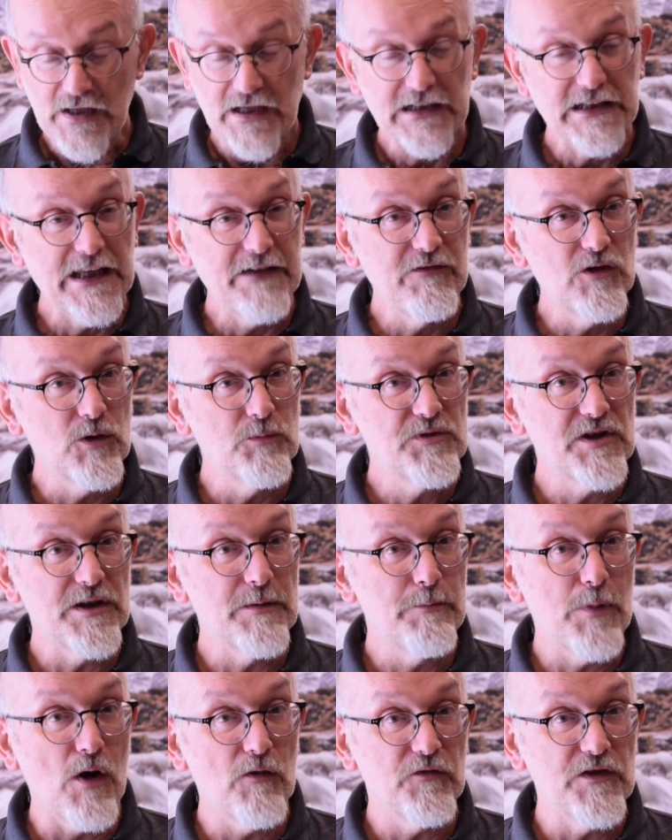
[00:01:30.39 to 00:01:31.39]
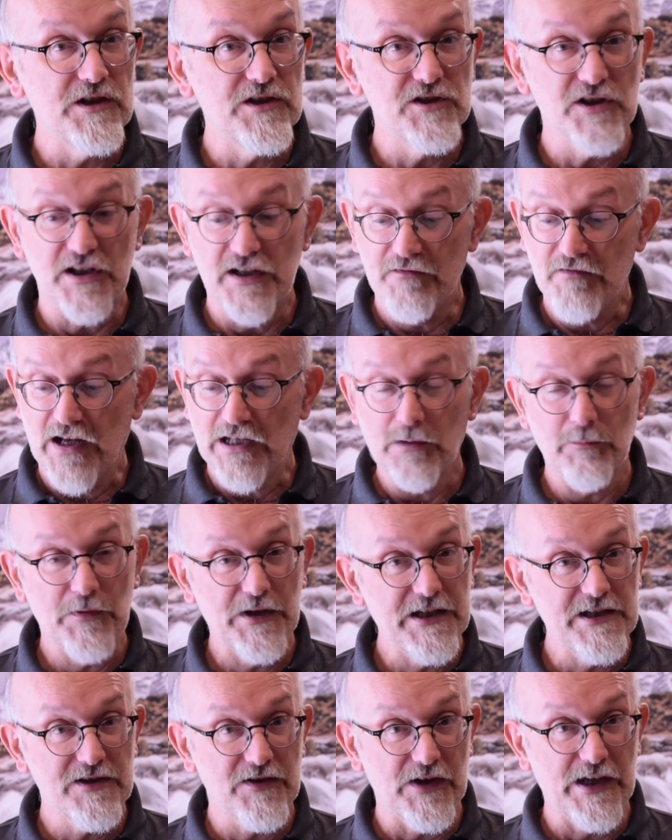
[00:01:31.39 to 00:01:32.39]
leave it up to the boffins that develop
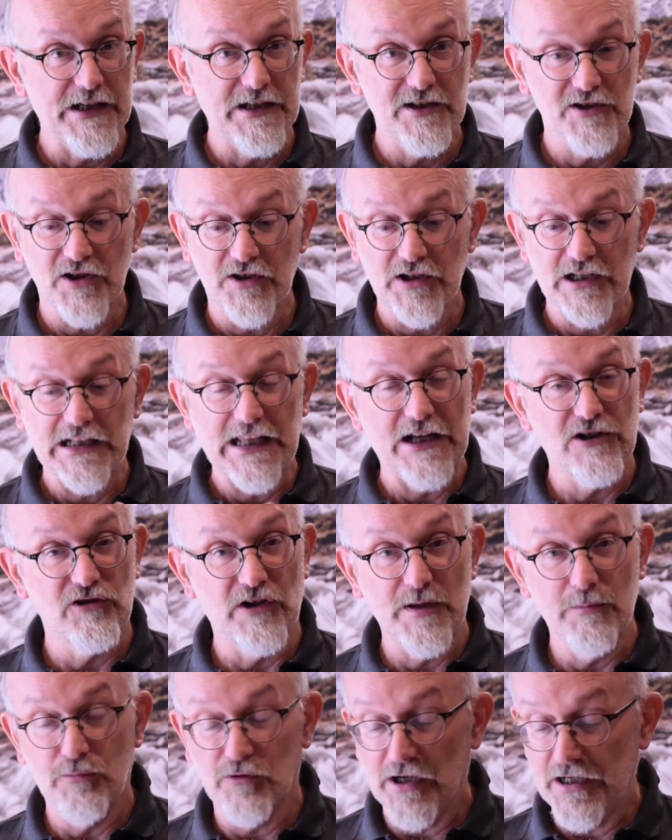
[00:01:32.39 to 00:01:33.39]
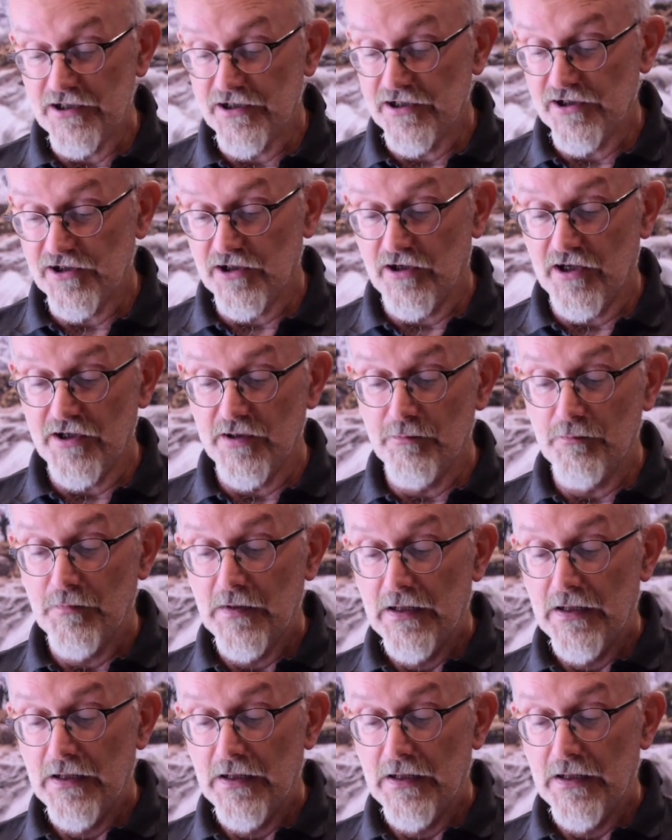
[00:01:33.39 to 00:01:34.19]
these things and the electronic brains inside them.